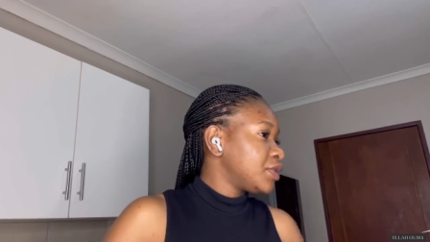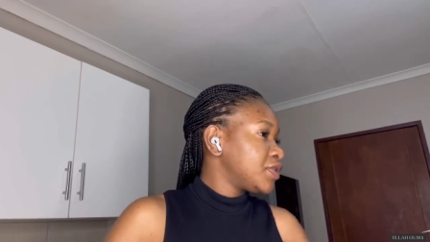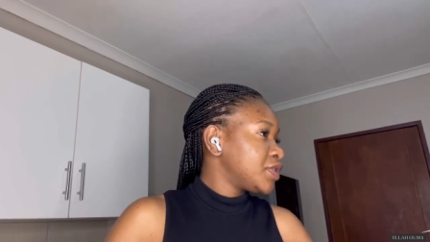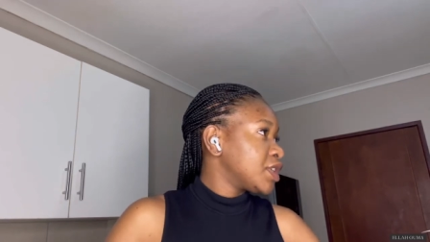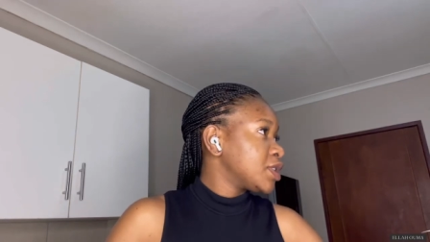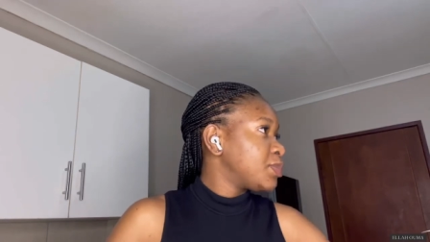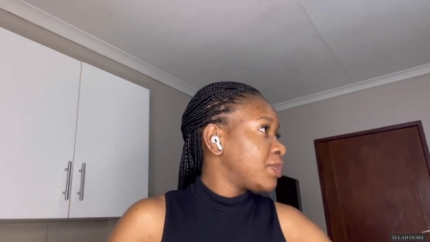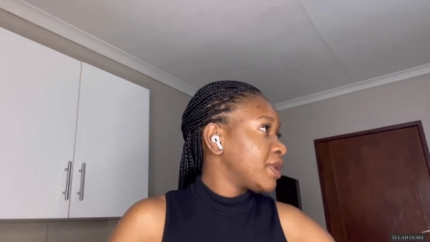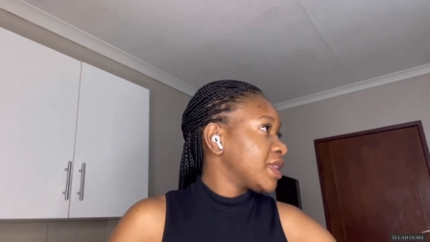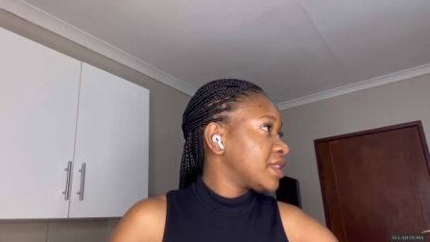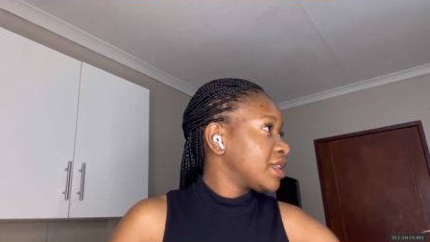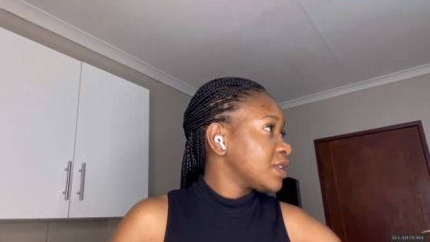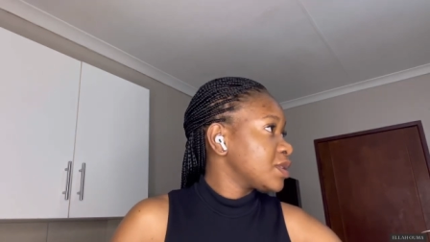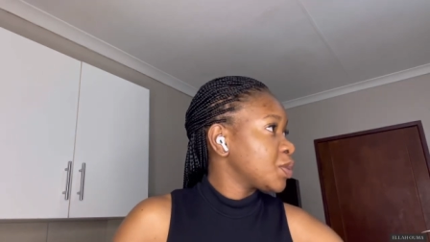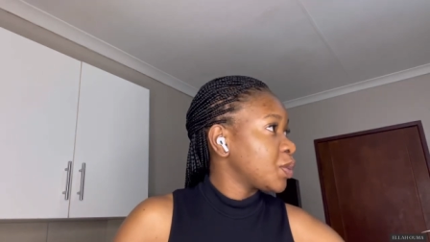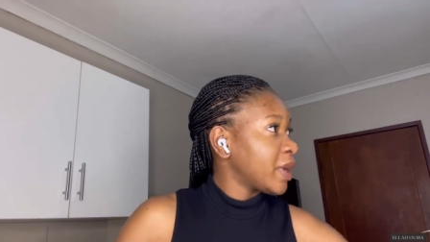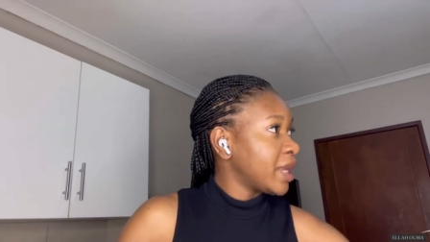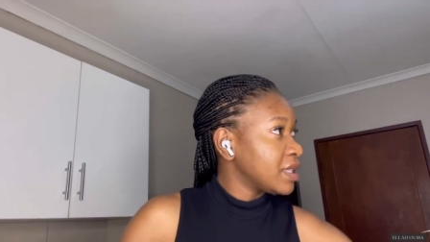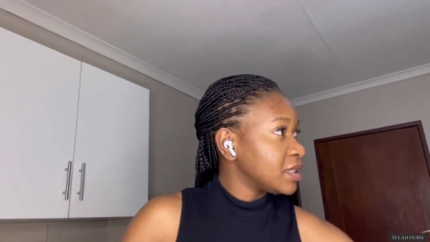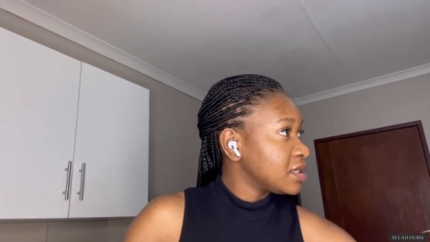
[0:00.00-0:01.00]
have just bought this
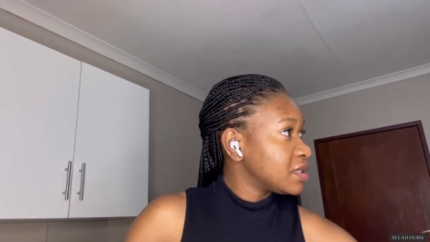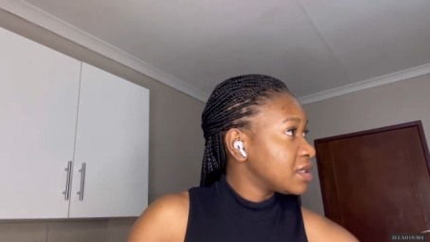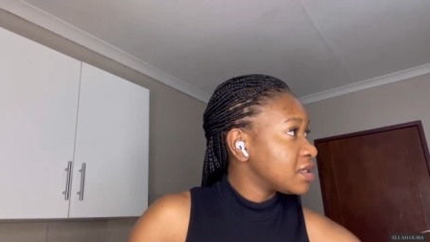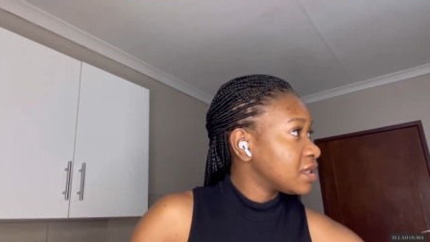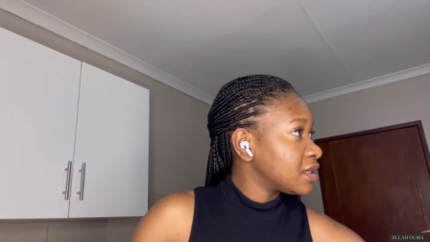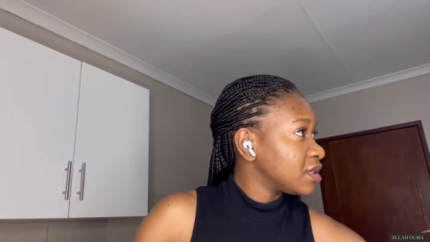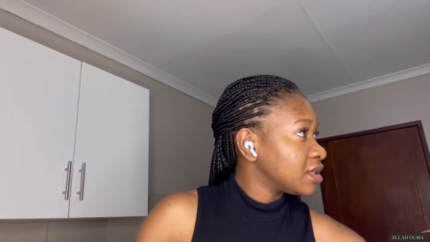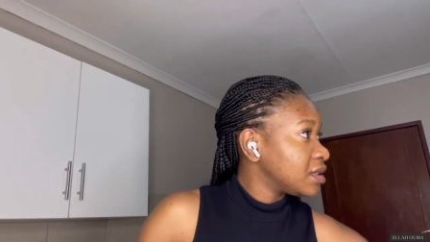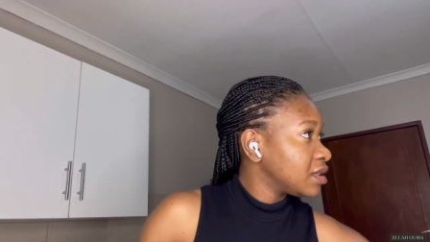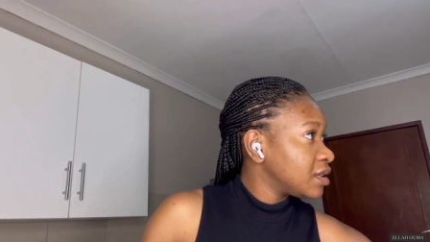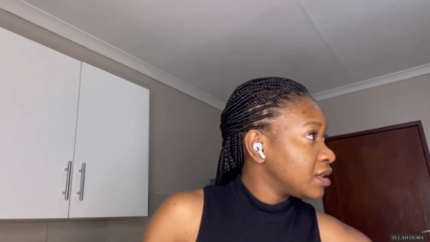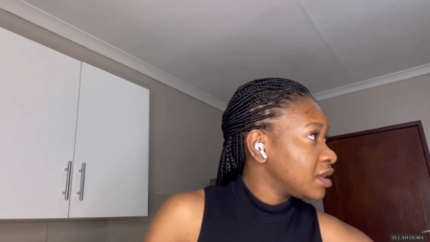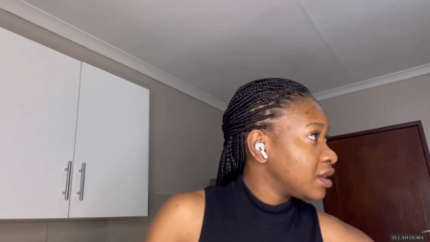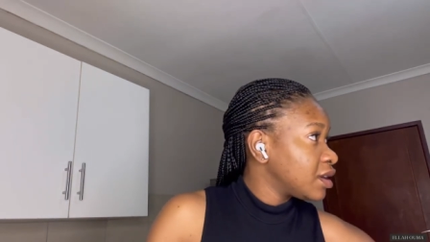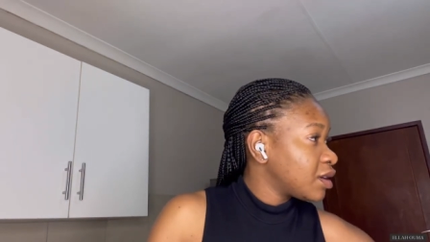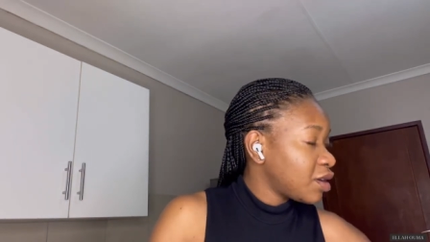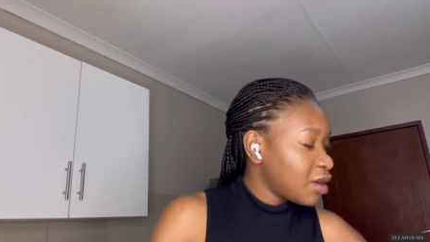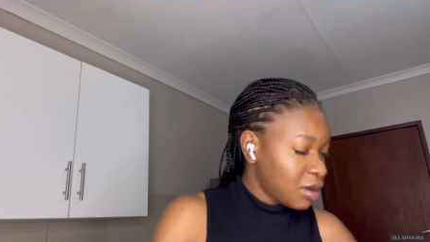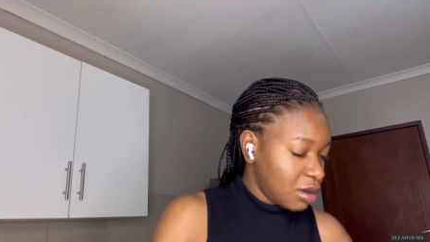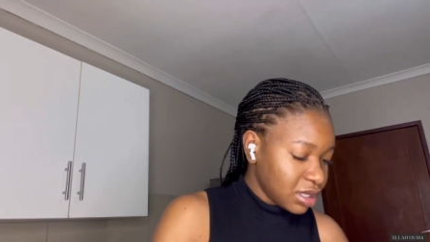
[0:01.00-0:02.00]
once. Yeah,
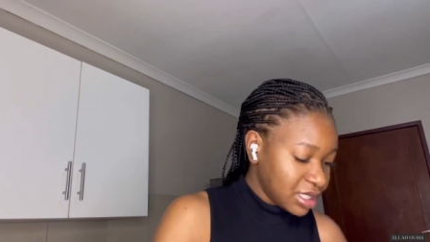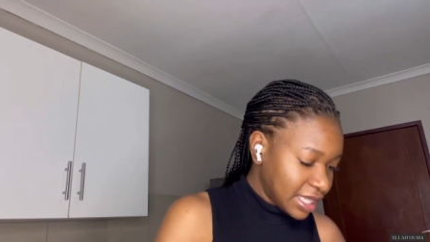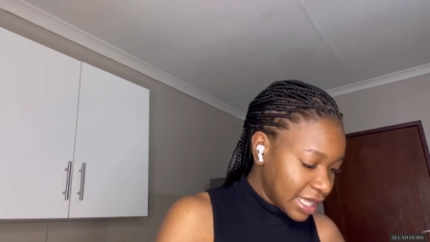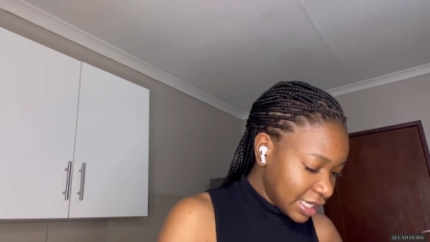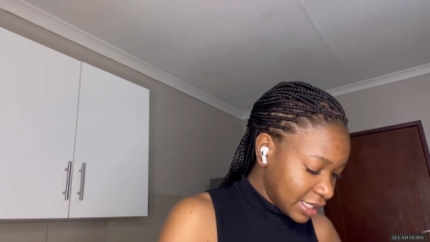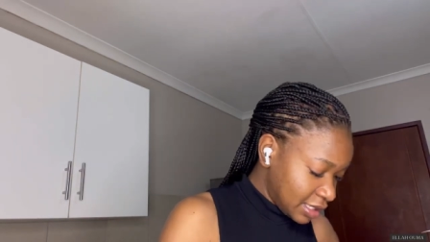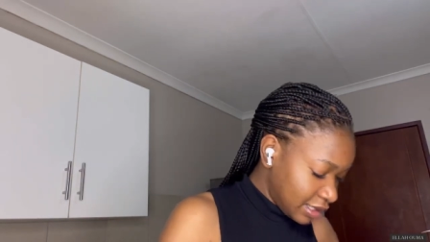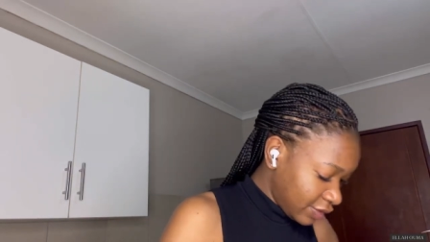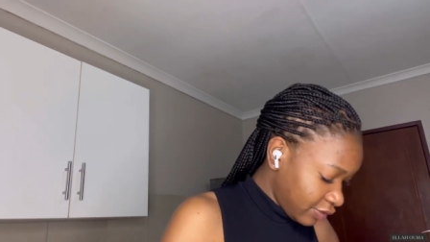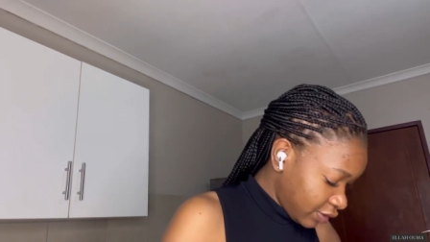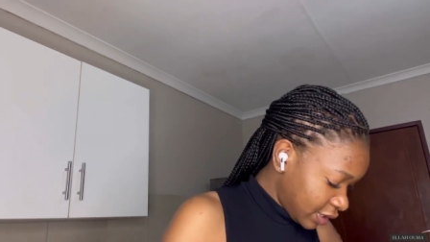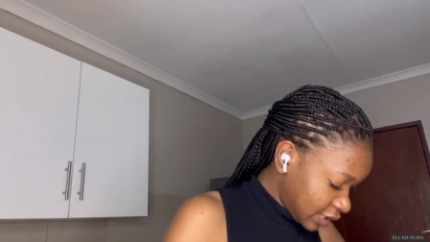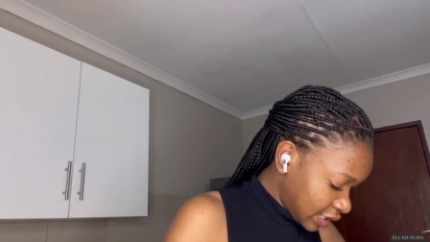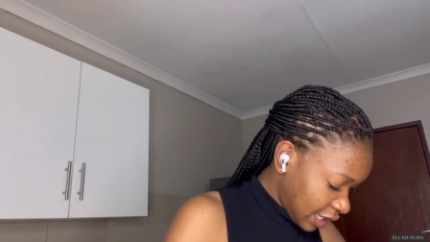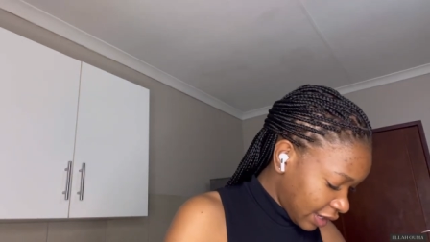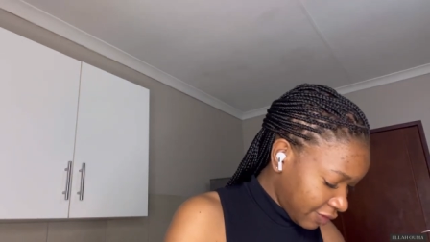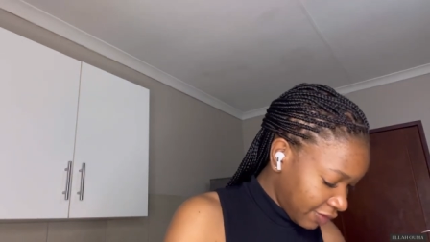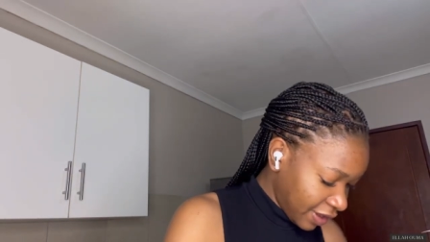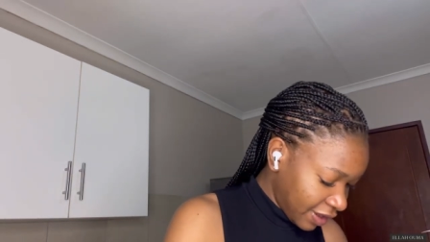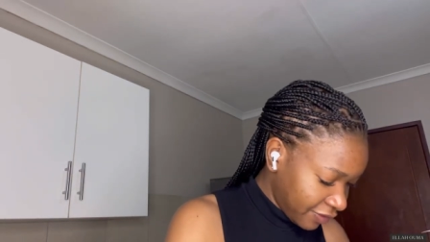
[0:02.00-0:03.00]
because that sleeve was
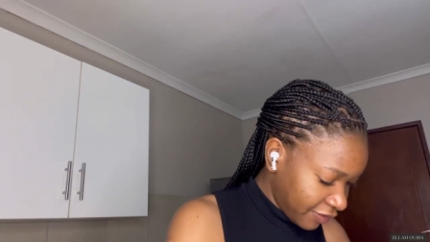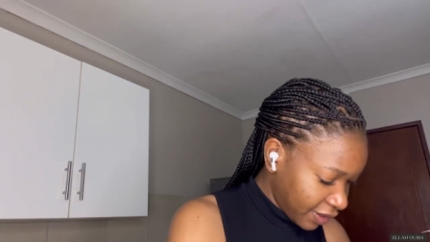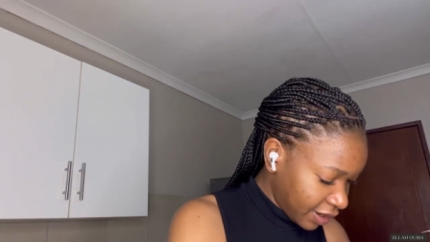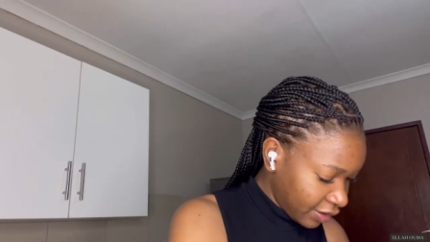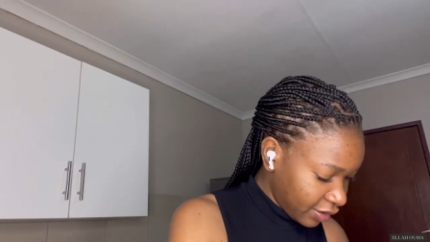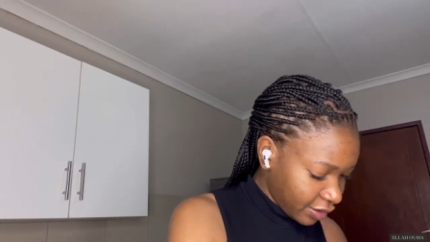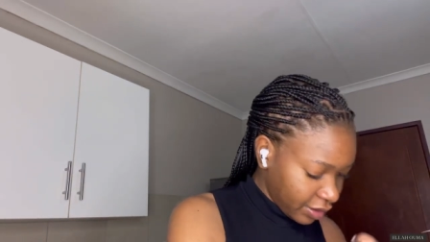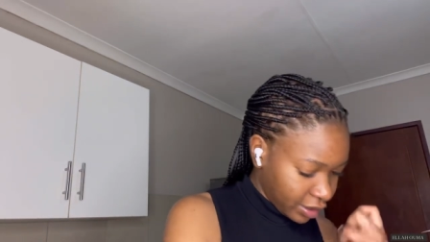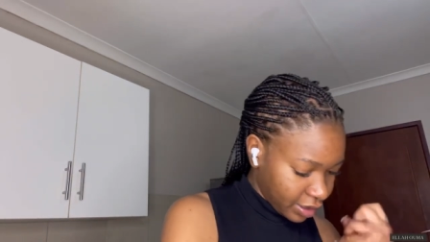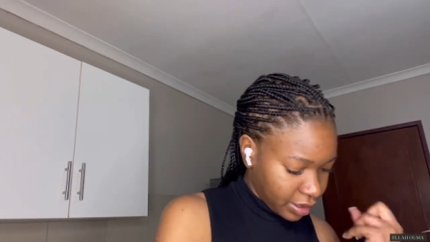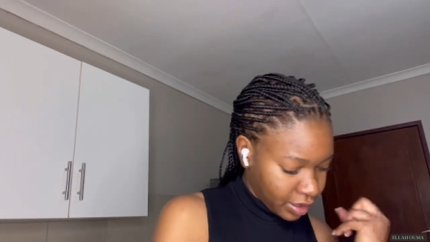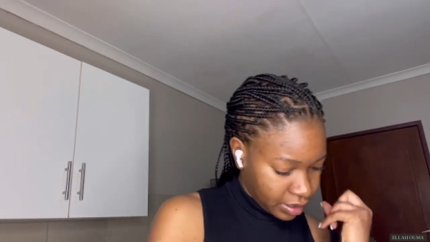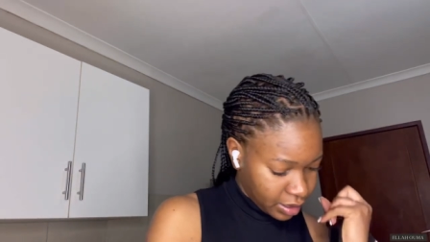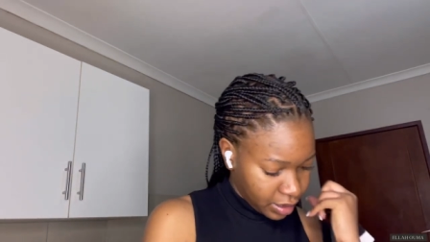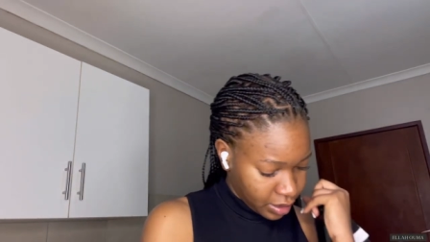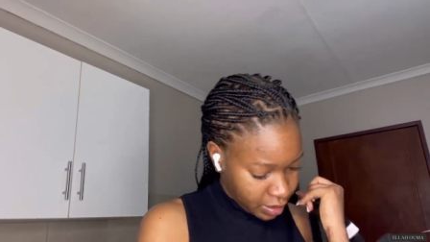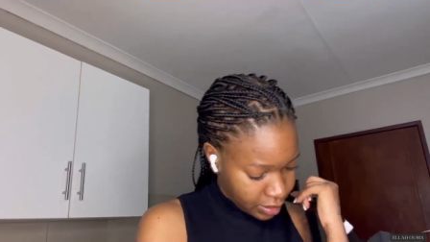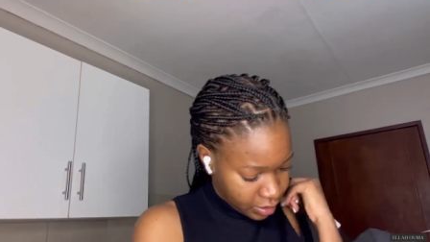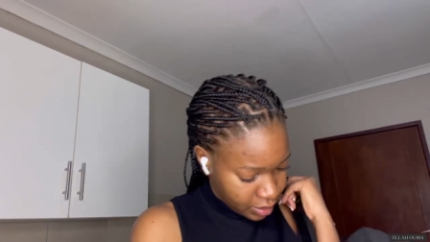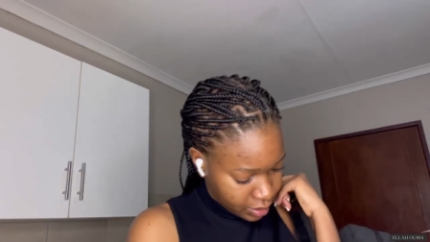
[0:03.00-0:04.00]
like 500. And even I
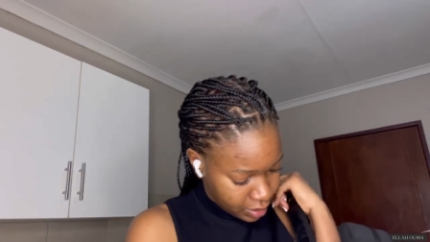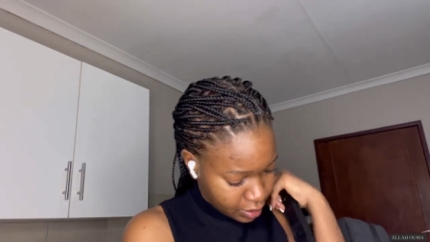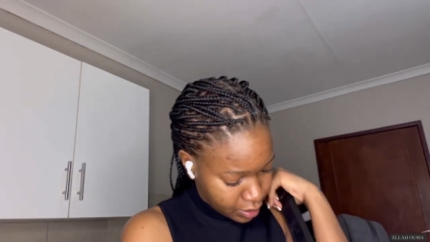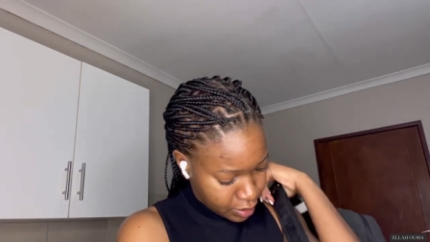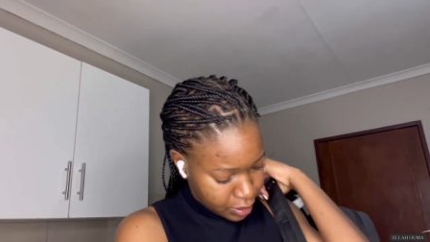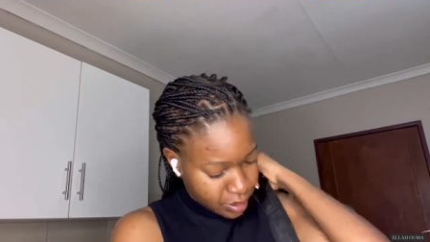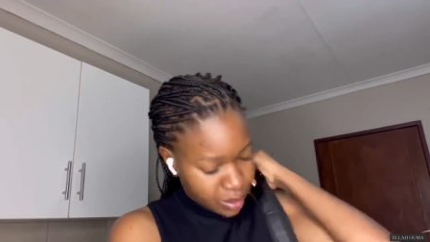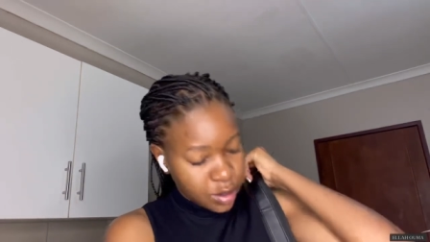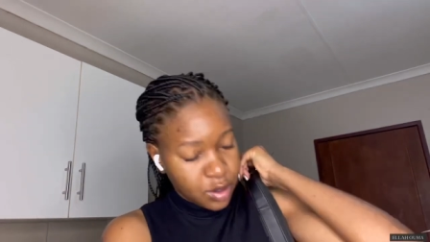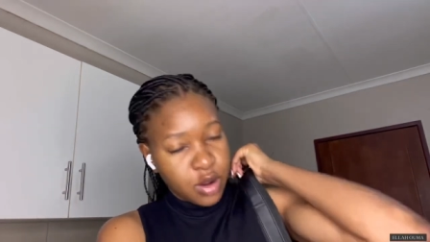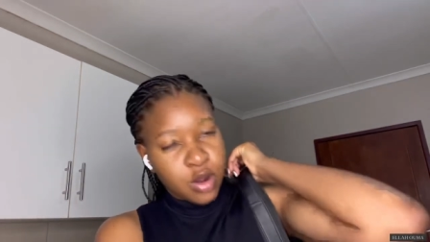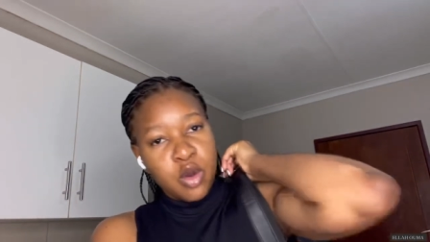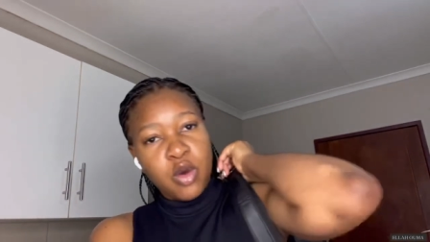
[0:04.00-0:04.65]
can take you.